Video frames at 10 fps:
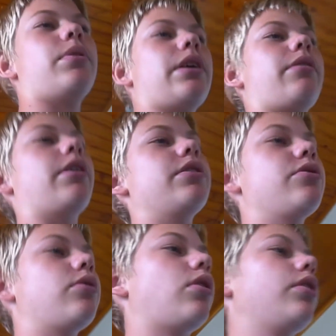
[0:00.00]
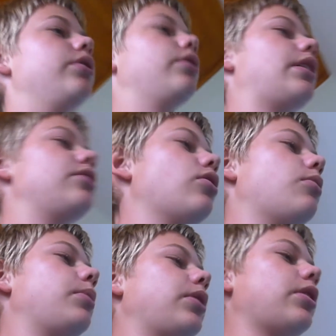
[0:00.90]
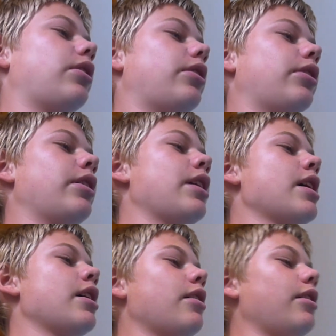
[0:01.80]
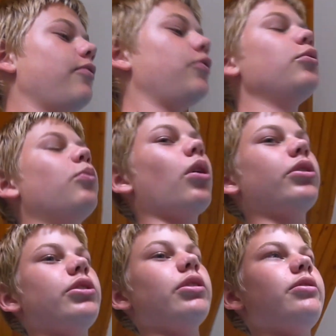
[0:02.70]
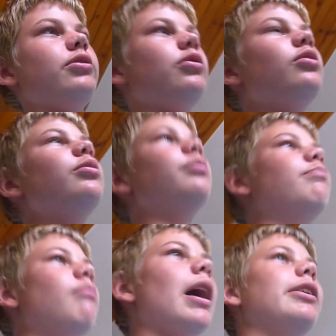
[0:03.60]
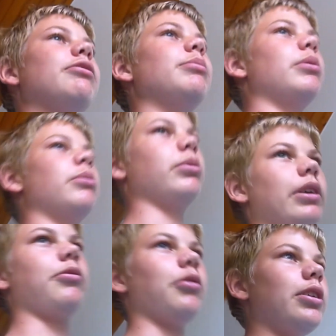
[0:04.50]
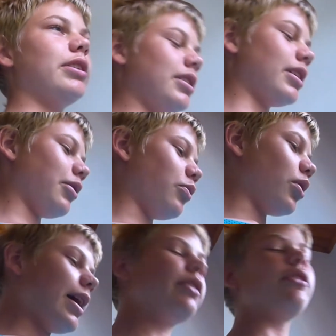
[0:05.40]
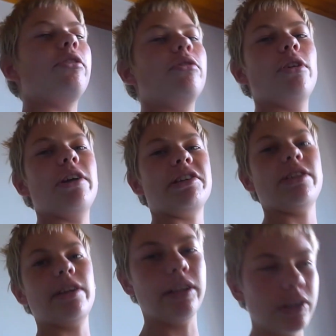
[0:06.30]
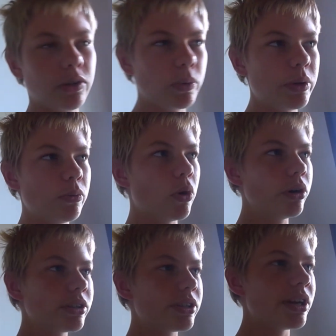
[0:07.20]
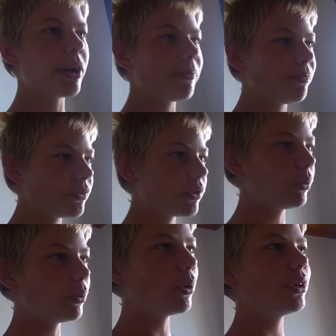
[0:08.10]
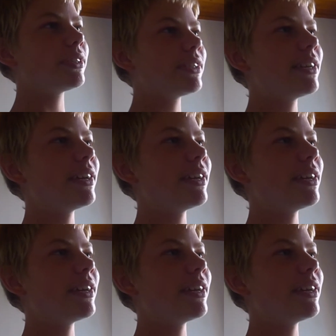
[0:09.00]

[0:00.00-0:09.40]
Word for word: But anyway, so on that topic, uh, if you watched it, you might remember that Grimes and I were at the garage sale and we weren't, we weren't,